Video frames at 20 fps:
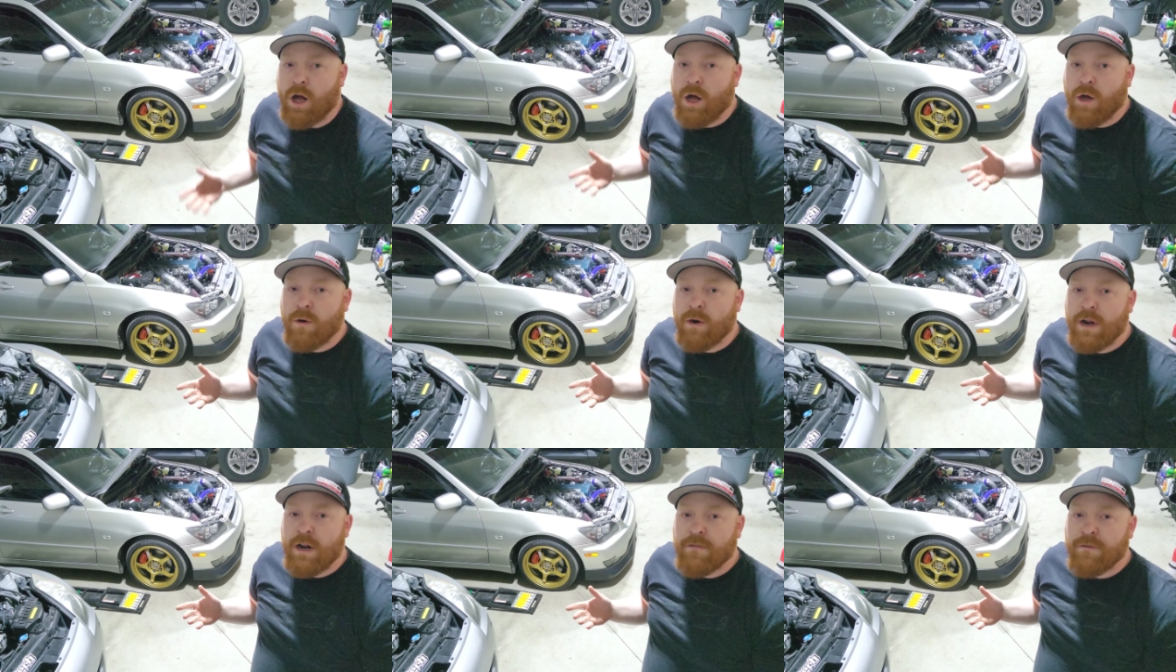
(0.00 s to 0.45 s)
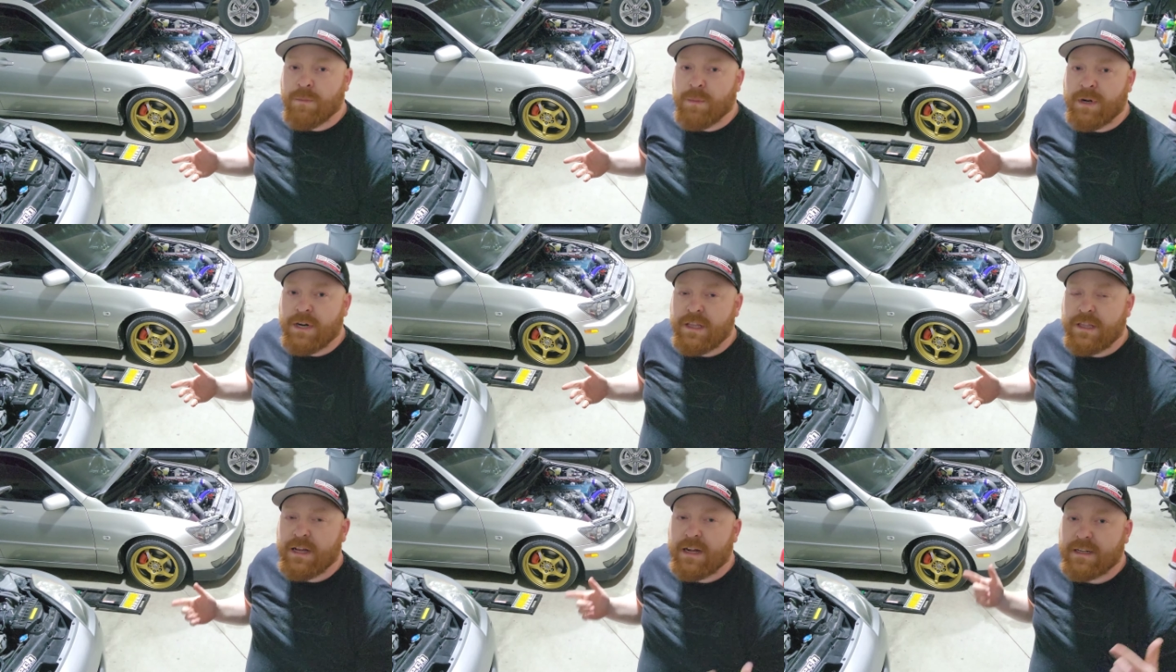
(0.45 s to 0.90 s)
All right,
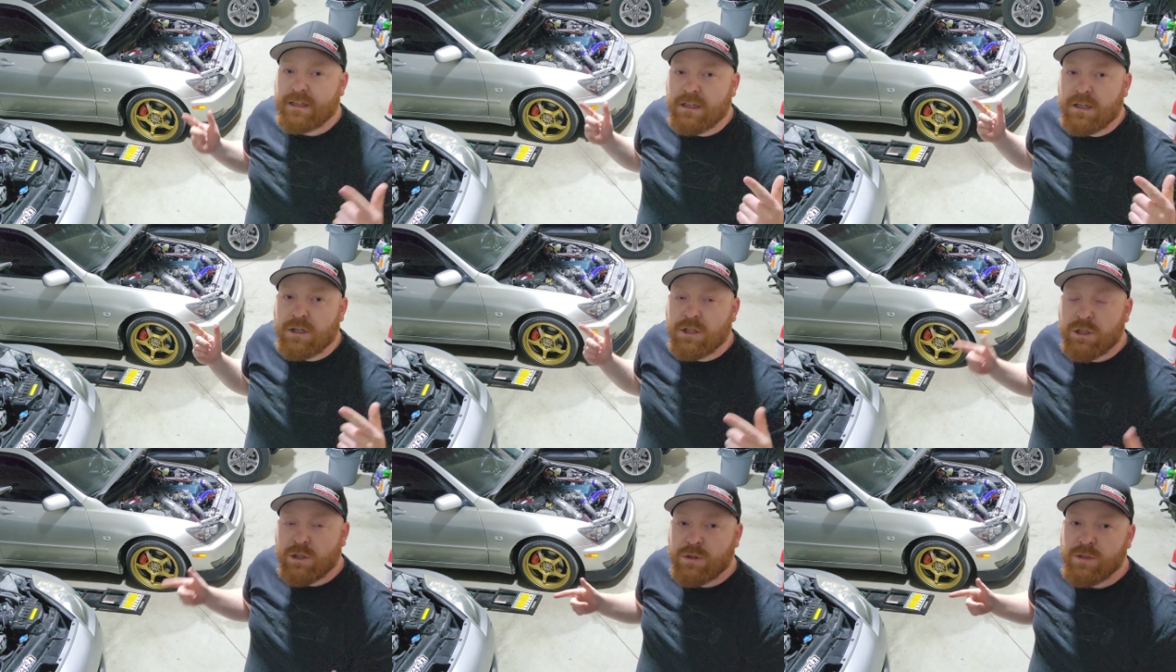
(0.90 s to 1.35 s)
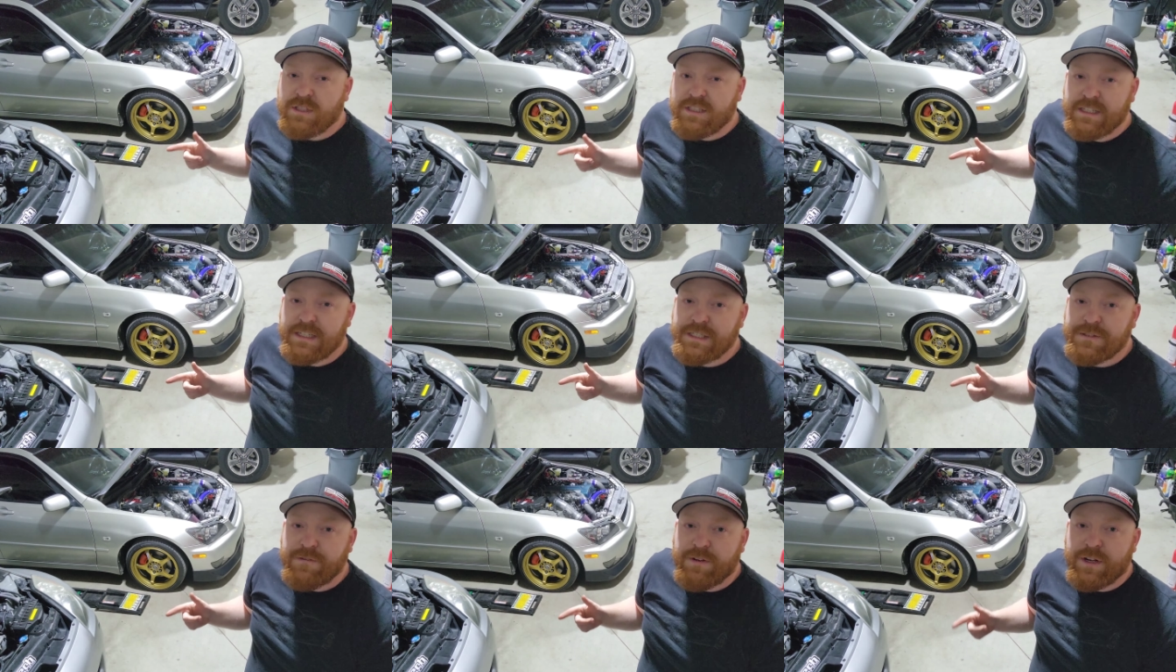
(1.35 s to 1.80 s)
everybody, that concludes
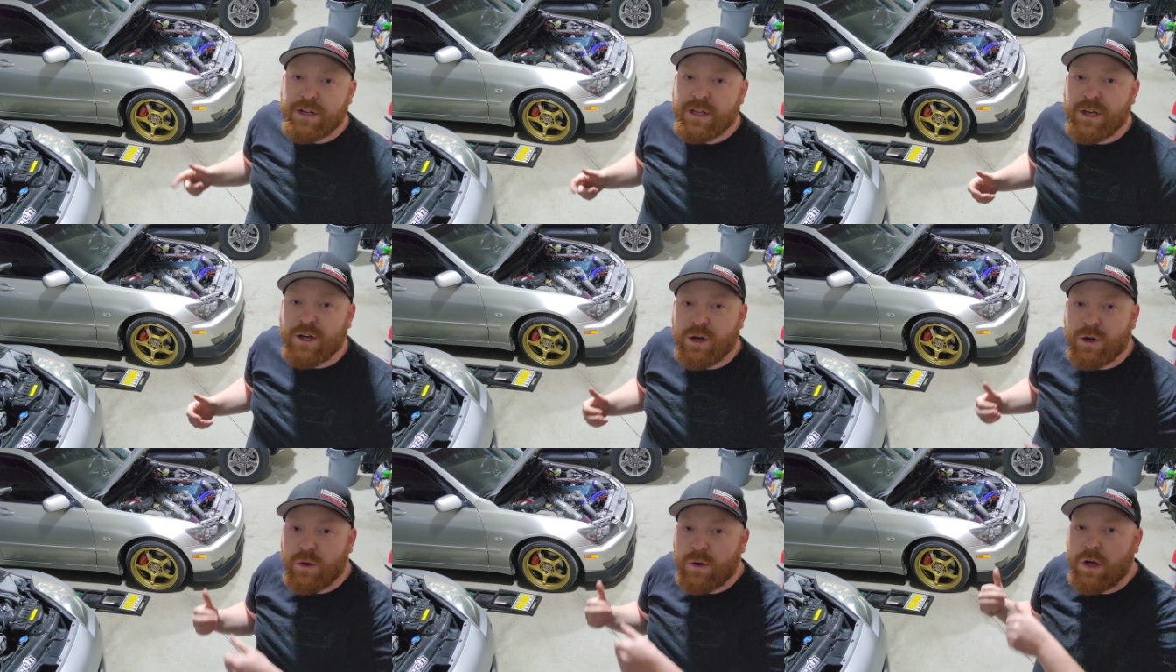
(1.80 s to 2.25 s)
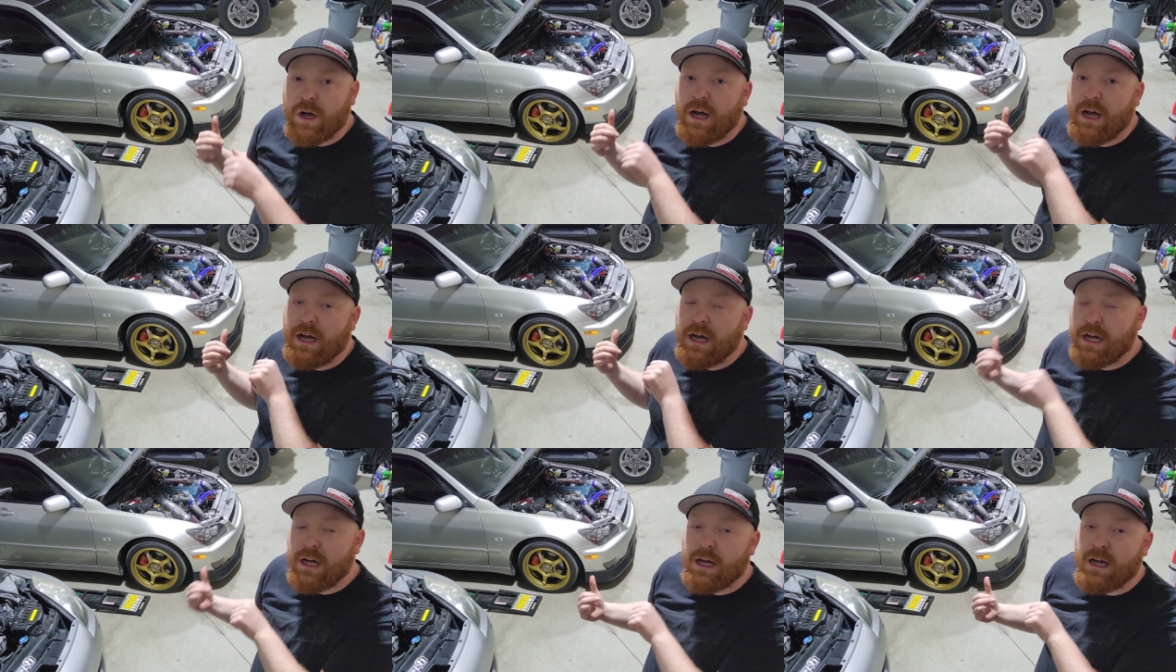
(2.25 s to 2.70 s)
this video.
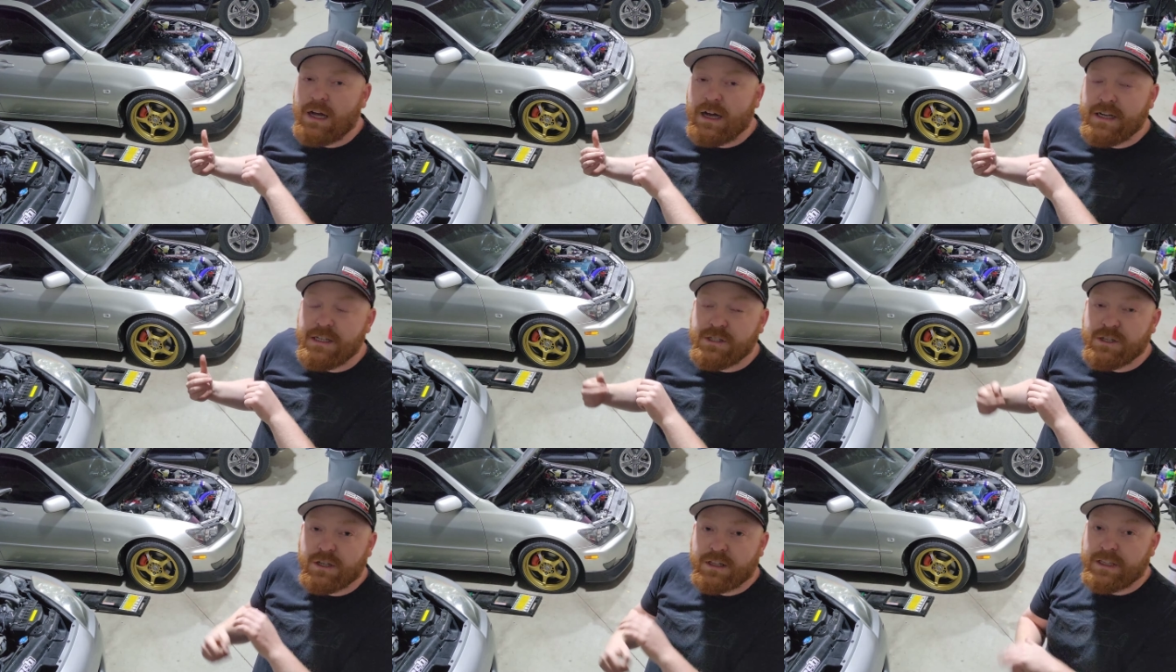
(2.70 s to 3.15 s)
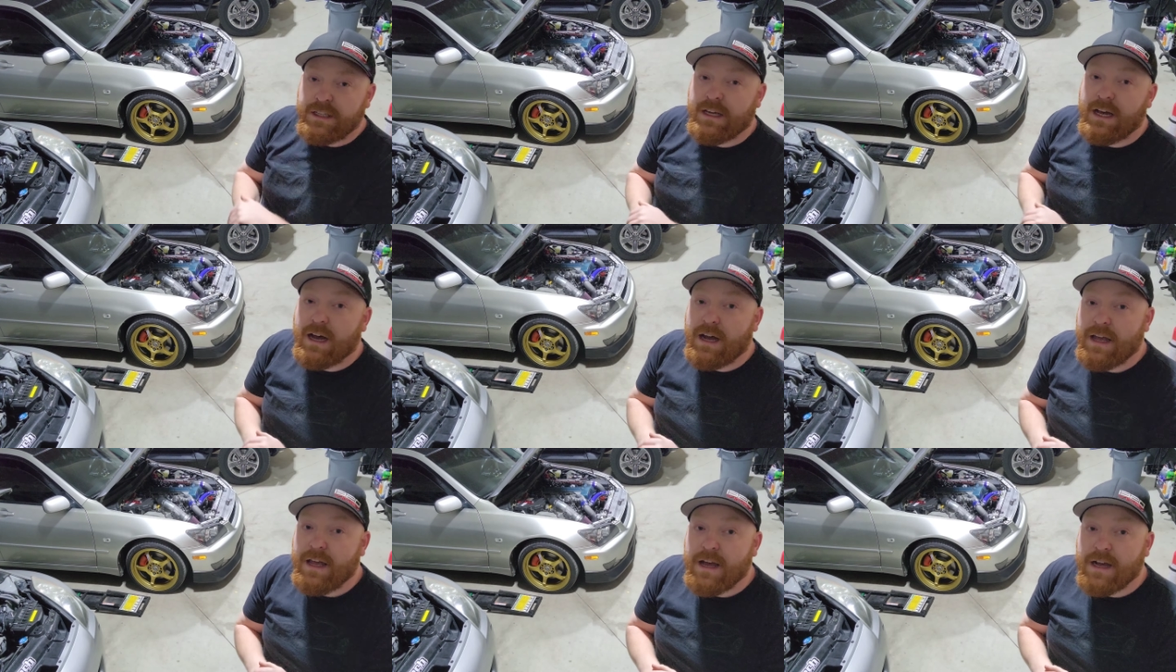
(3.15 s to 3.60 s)
Uh, I took the
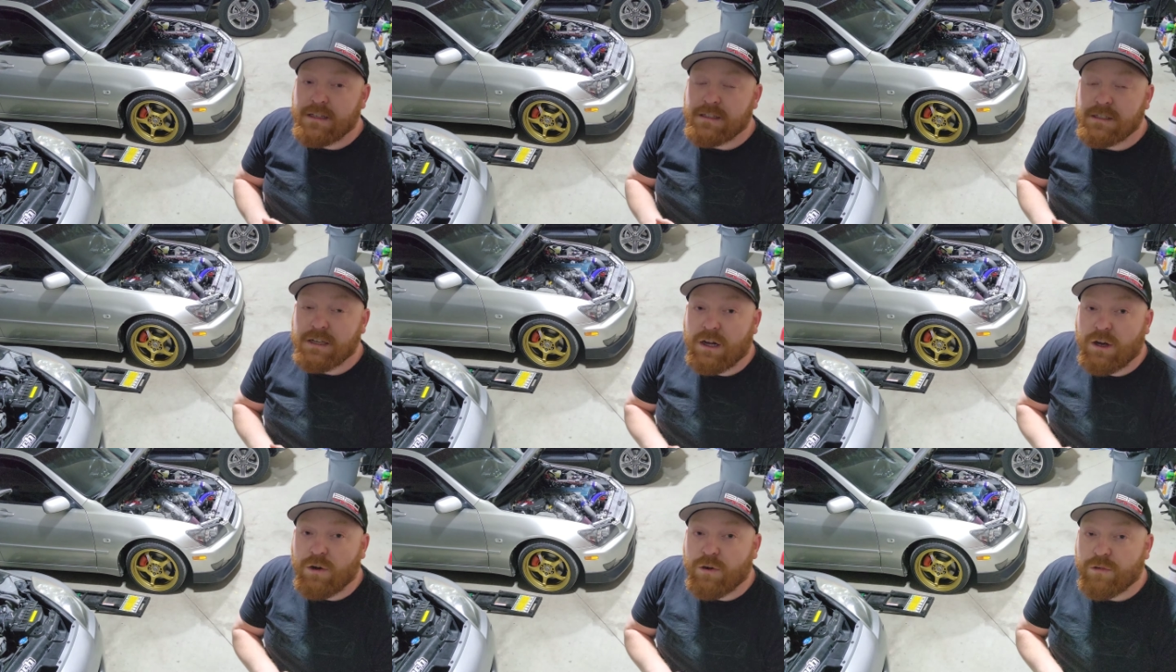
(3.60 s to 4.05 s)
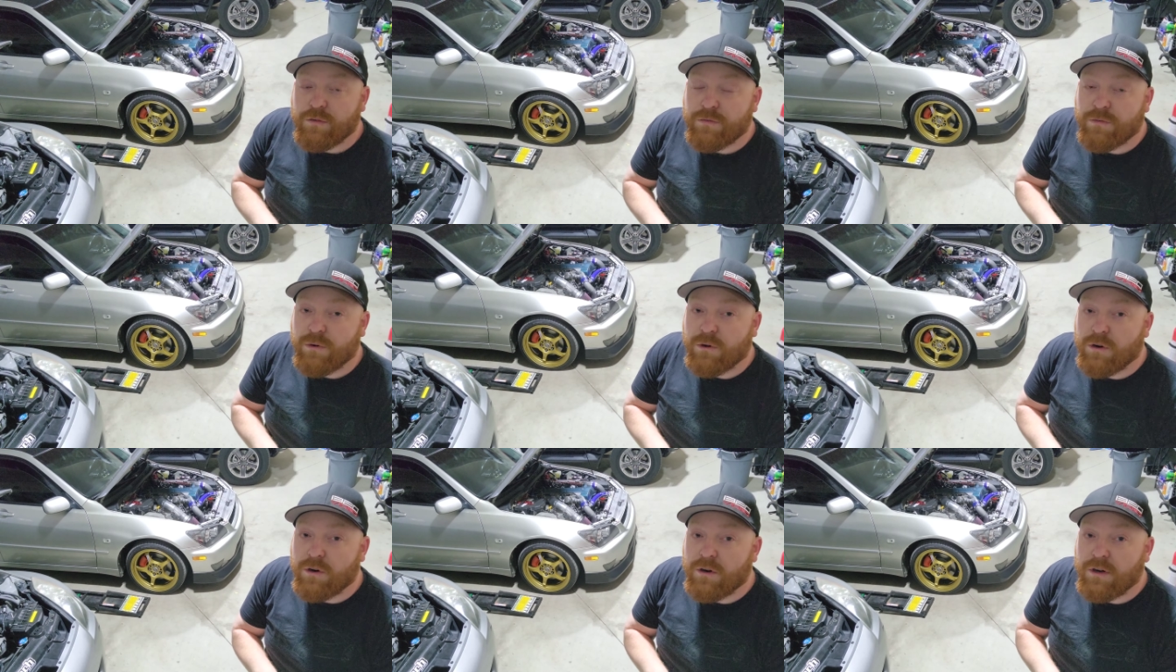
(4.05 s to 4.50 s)
IS out
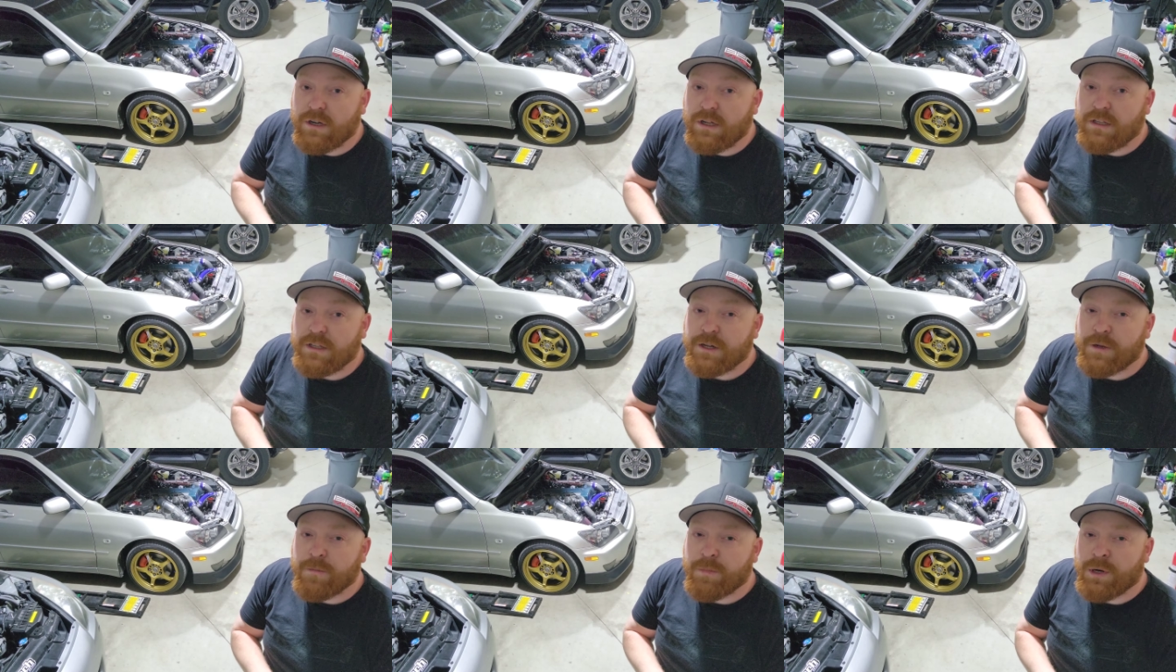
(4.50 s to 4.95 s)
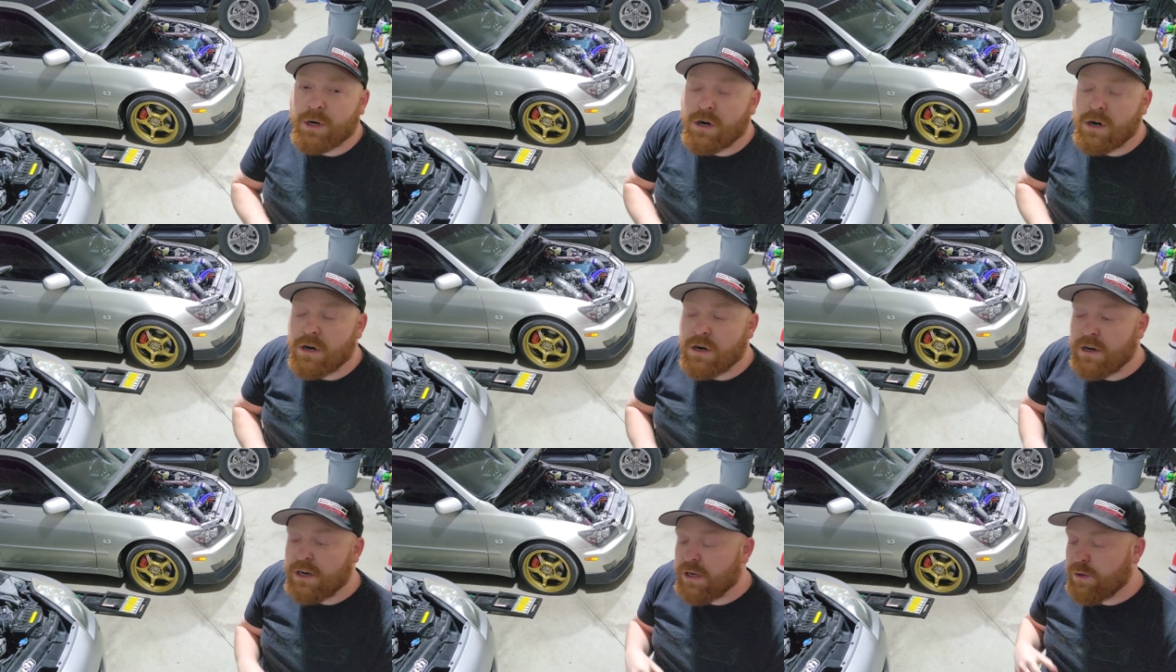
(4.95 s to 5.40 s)
for a little
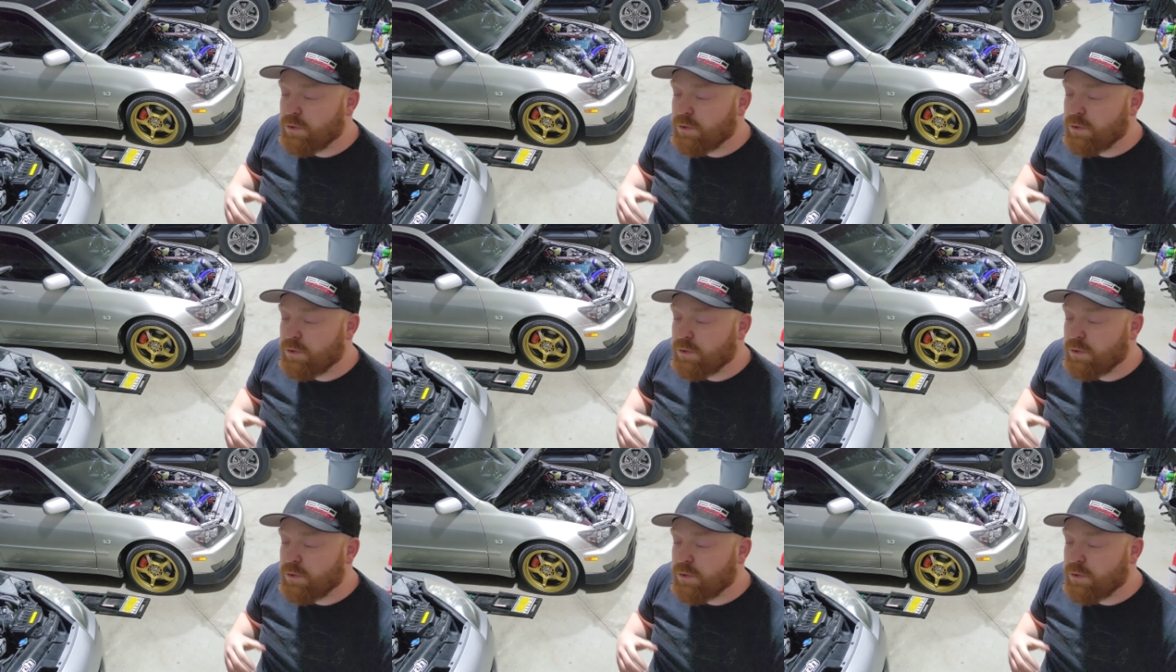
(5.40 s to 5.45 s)
burn.